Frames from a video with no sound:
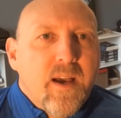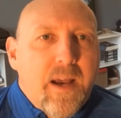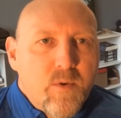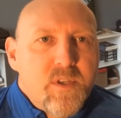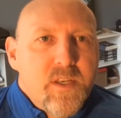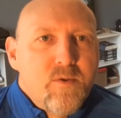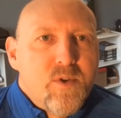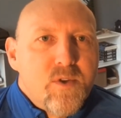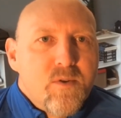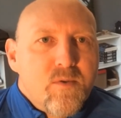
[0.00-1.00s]
I will see you
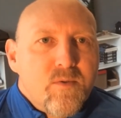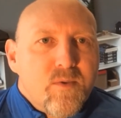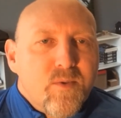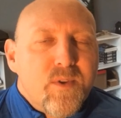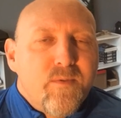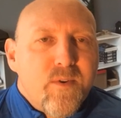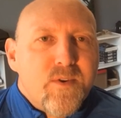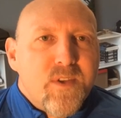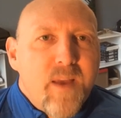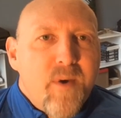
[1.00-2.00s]
soon with the
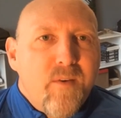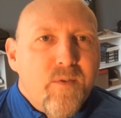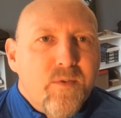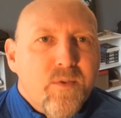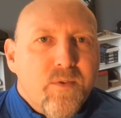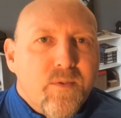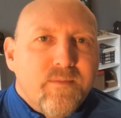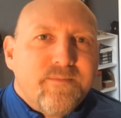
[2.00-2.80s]
first timeout for truth.